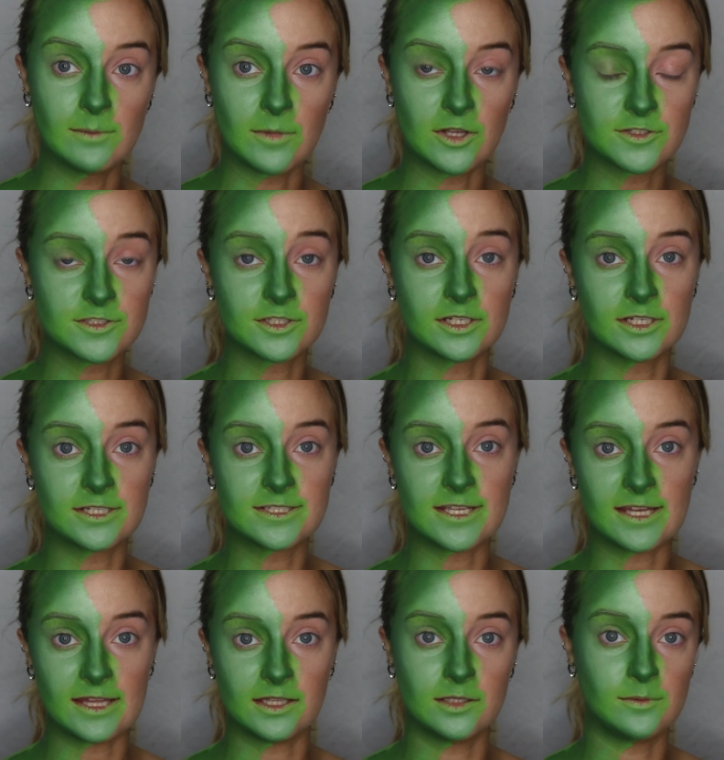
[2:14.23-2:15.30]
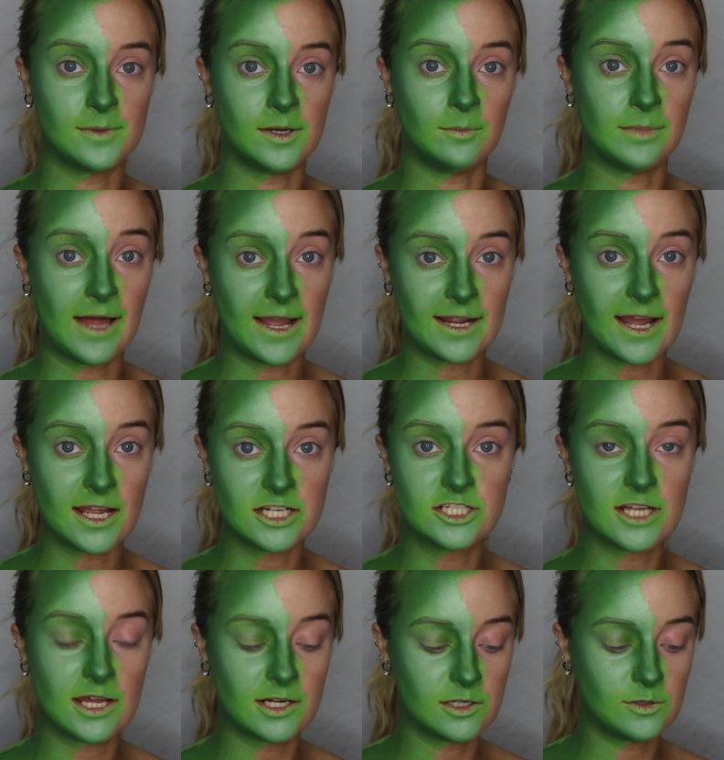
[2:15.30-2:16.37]
also going to take a little bit of black
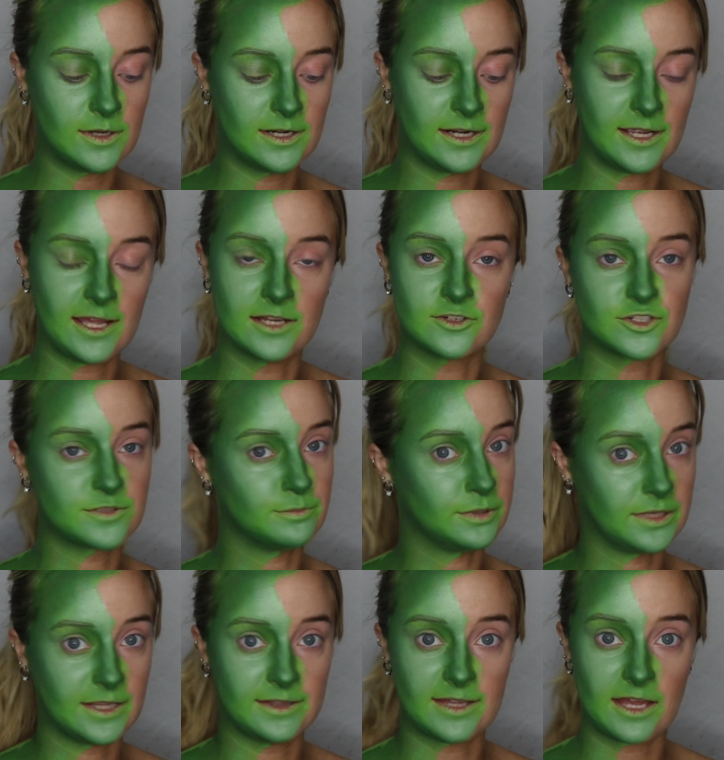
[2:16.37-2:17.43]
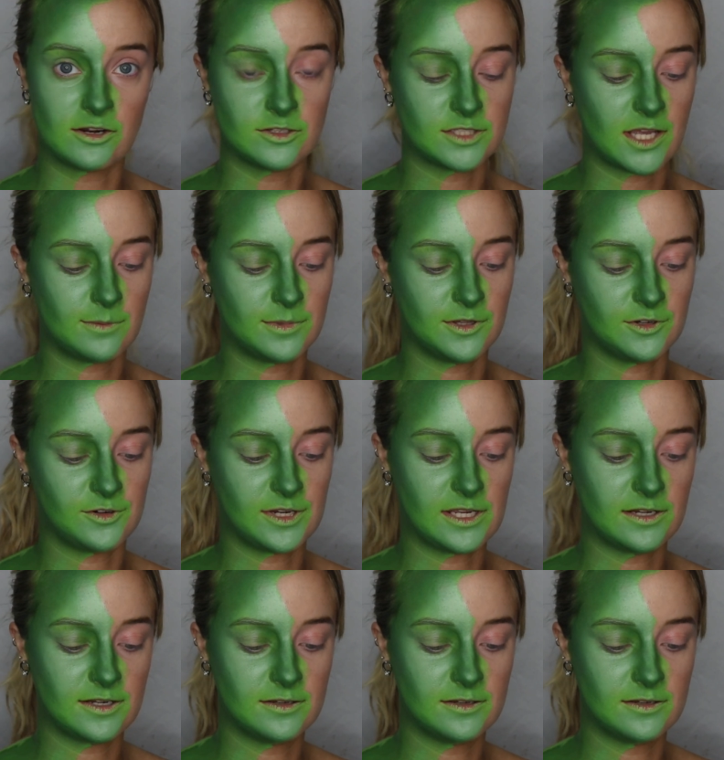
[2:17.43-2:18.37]
eyeshadow and again just blend that on top of the green.